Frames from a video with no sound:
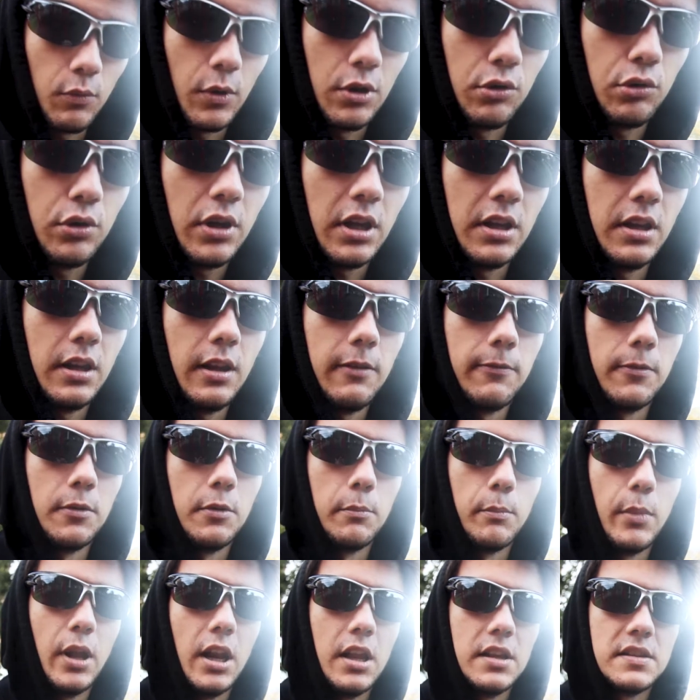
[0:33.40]
when you can even
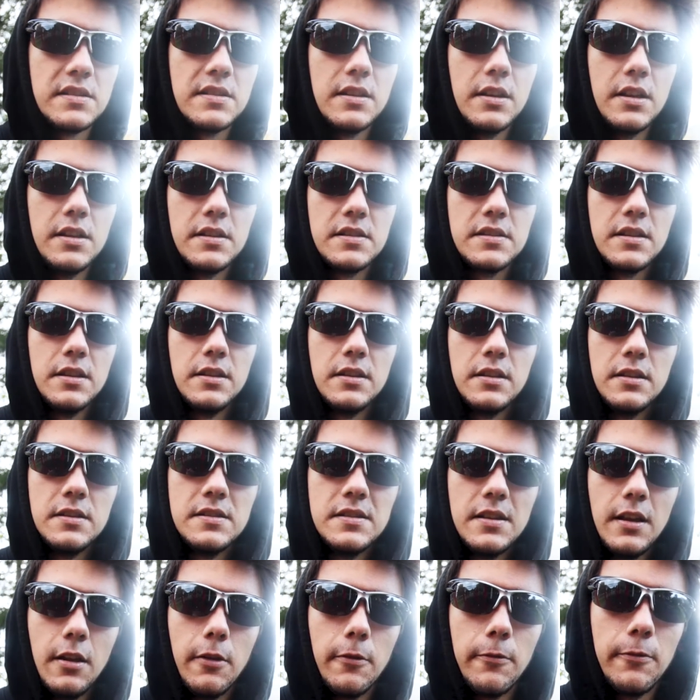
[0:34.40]
balance the handstand
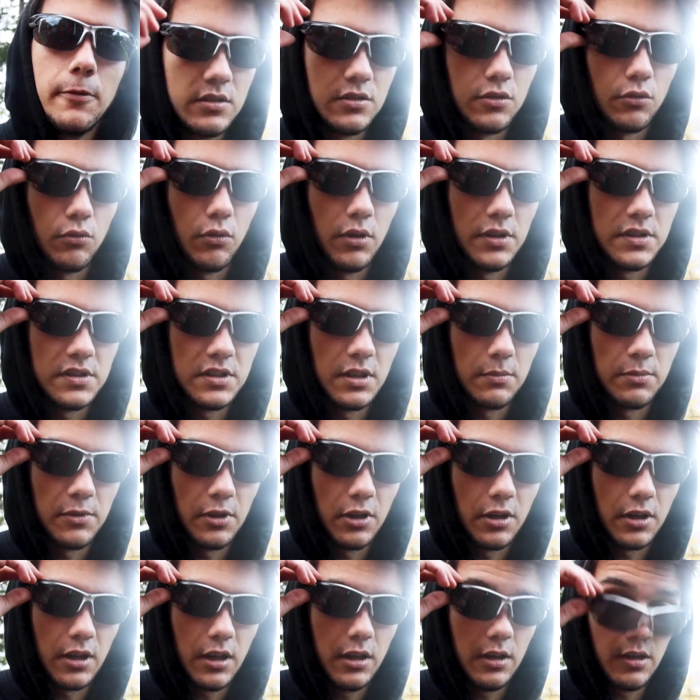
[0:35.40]
itself? So let's stop
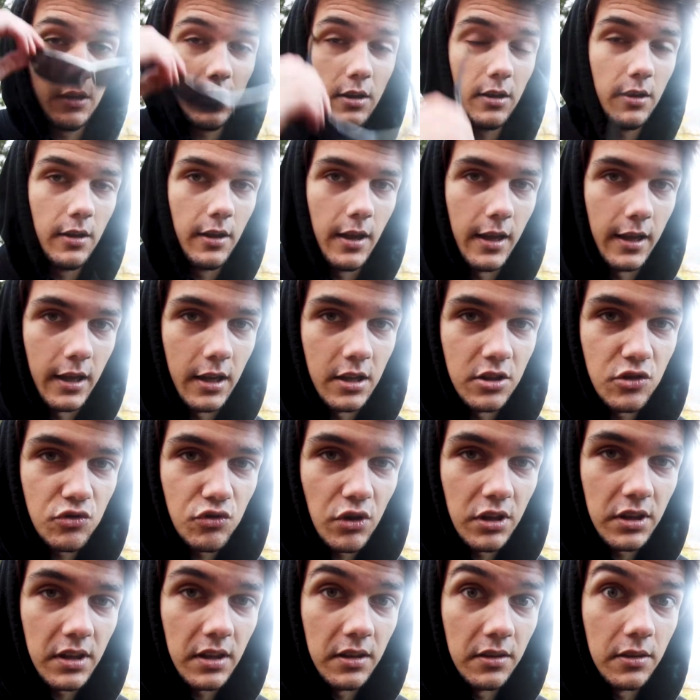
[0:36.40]
talking and get
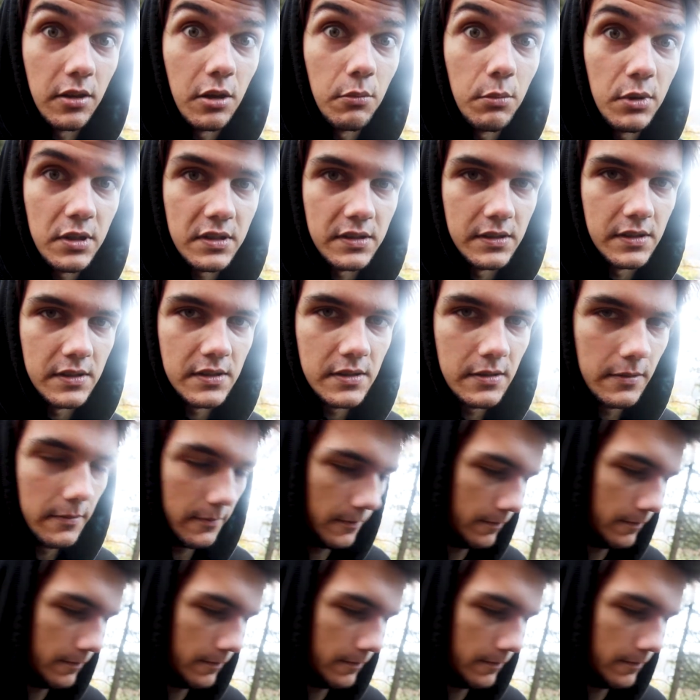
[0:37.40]
straight into the business.